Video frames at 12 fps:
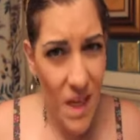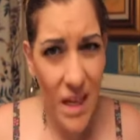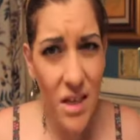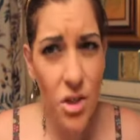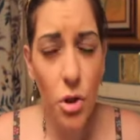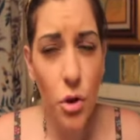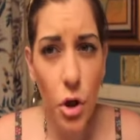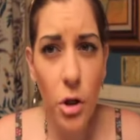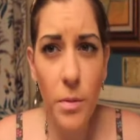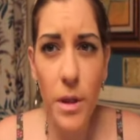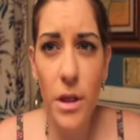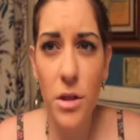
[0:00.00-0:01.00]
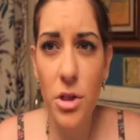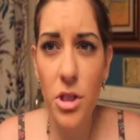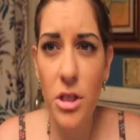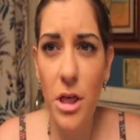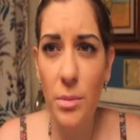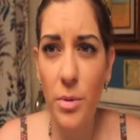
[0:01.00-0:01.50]
I guess you could put it in your
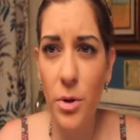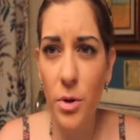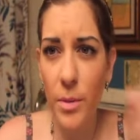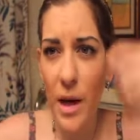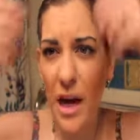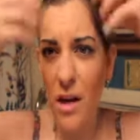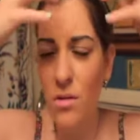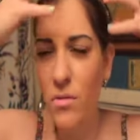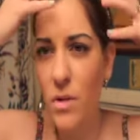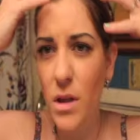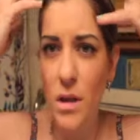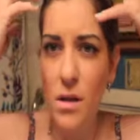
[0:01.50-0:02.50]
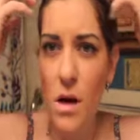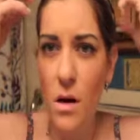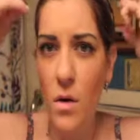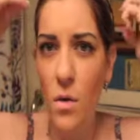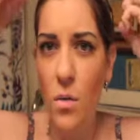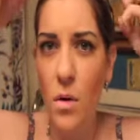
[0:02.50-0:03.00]
shampoo, but I don't really
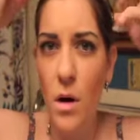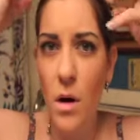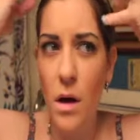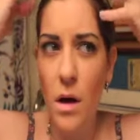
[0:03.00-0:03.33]
know